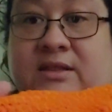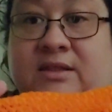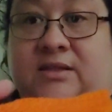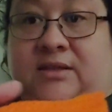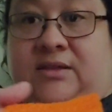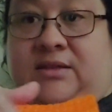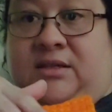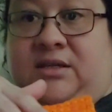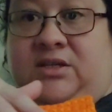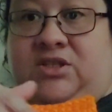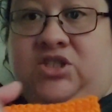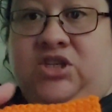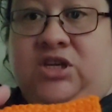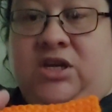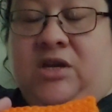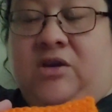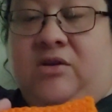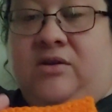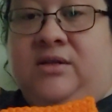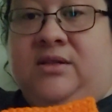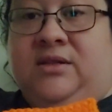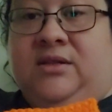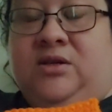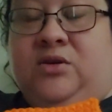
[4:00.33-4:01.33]
The stitch here
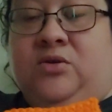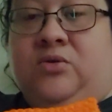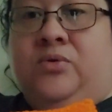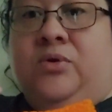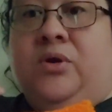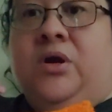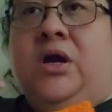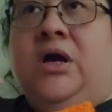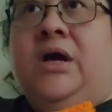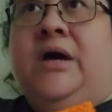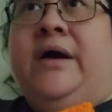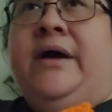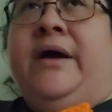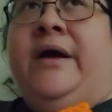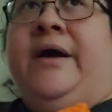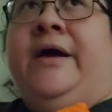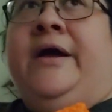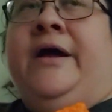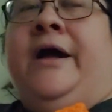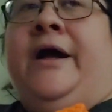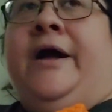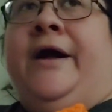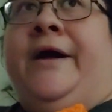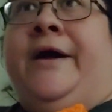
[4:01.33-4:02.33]
is you
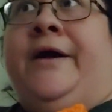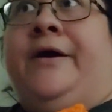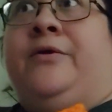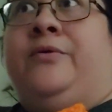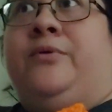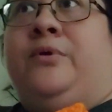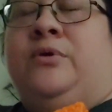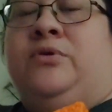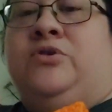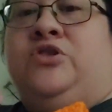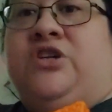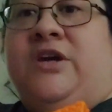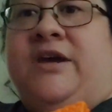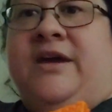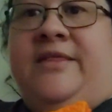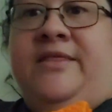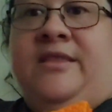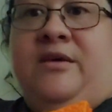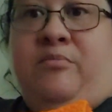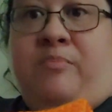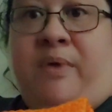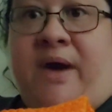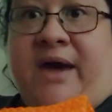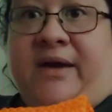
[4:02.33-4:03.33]
crochet in
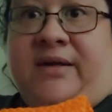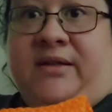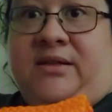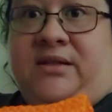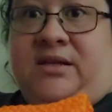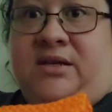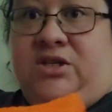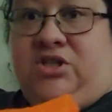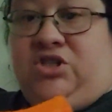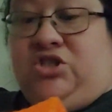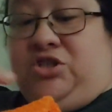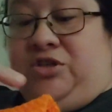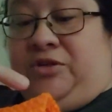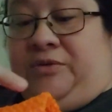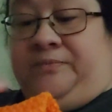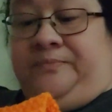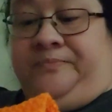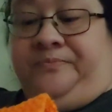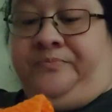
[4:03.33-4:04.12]
the back stitch.